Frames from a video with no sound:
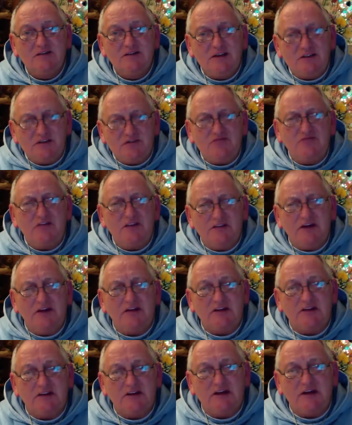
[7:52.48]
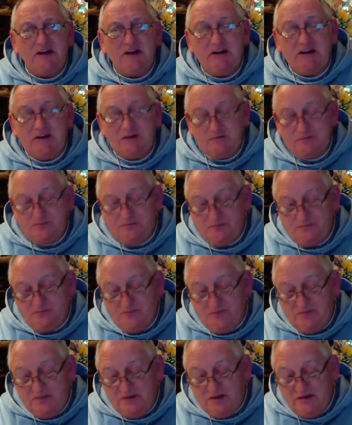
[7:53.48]
Let's read that again.
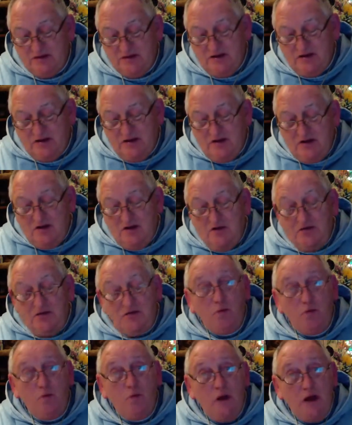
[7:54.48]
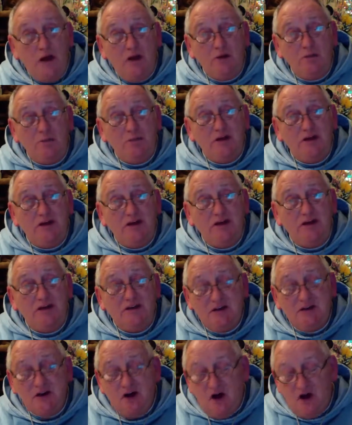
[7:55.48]
The well
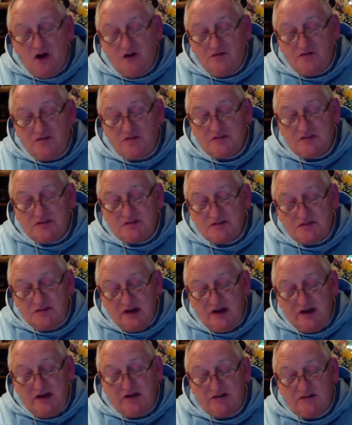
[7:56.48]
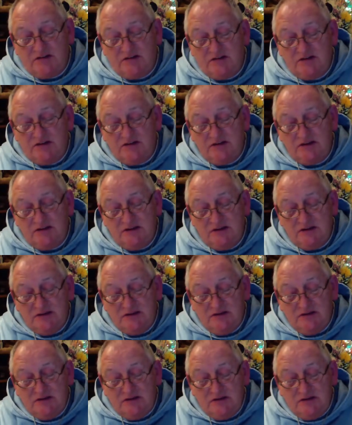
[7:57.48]
being of society
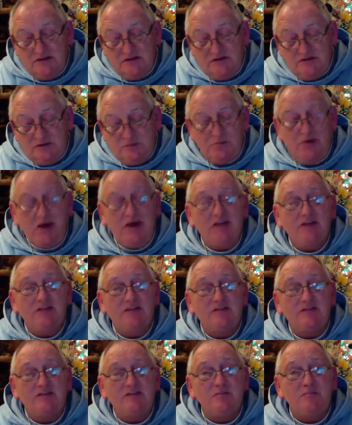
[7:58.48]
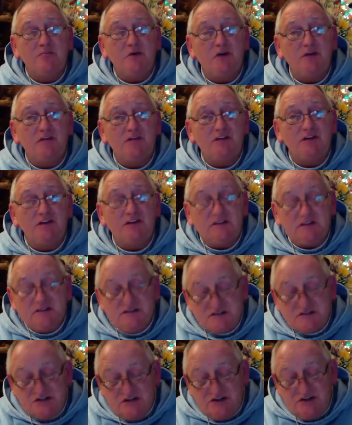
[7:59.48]
depends upon the
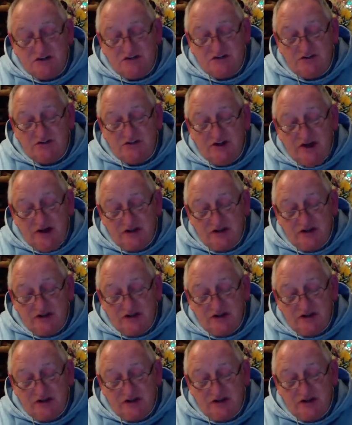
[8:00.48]
internal